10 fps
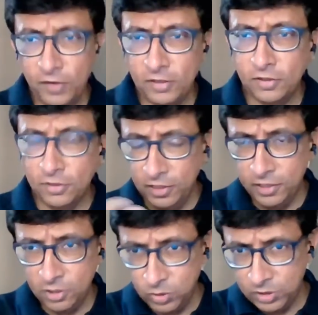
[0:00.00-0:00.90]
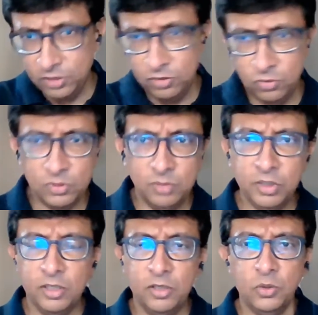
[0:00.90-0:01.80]
fact, a related question to
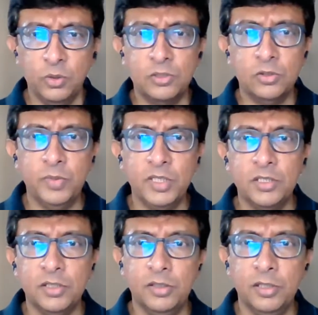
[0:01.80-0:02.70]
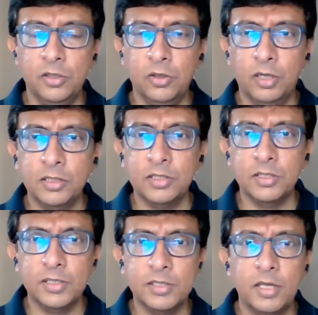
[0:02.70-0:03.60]
something that you also mentioned in your
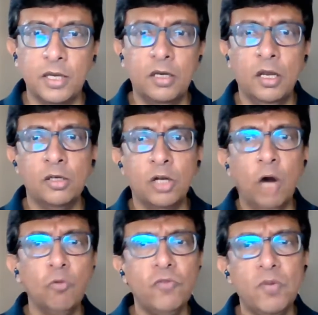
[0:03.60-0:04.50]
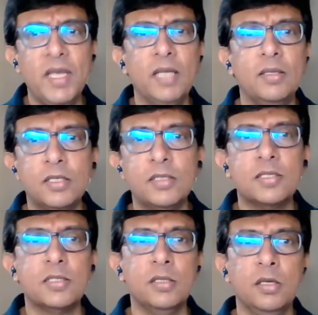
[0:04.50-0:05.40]
answer is that, you know, how do we make
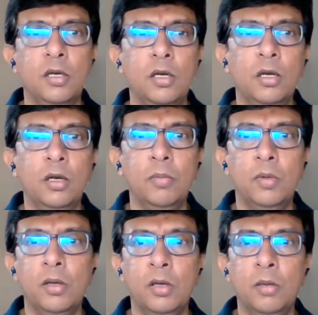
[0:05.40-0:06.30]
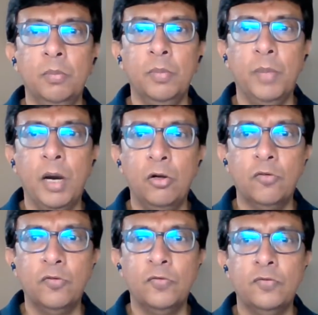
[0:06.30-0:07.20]
this uh, uh, part
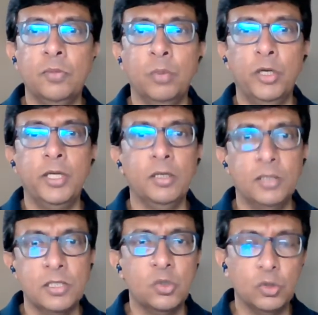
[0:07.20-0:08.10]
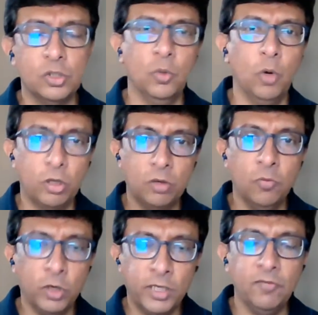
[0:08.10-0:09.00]
of the political discourse? And what,
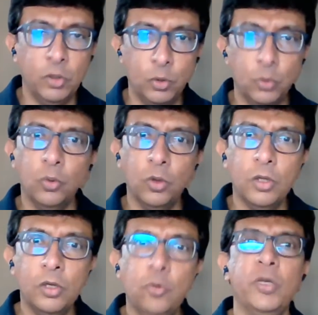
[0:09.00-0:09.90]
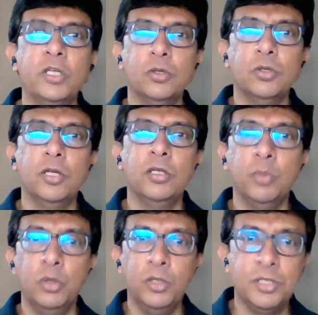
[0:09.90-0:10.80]
what can we do to make sure that the
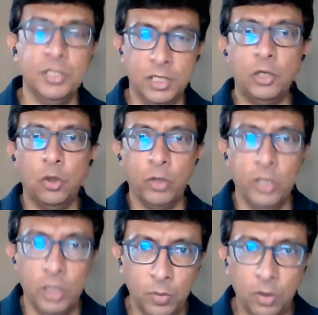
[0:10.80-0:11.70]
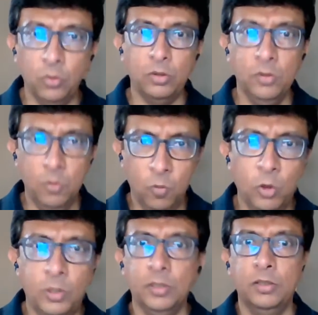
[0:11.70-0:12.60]
politicians are talking about
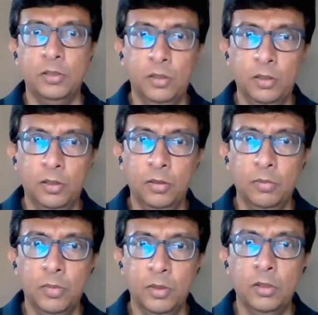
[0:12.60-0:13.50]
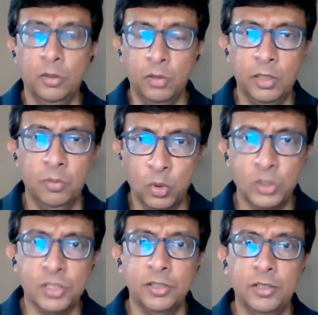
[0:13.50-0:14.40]
water uh, you know, in more
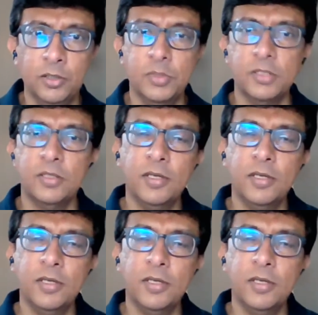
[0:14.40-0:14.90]
general terms?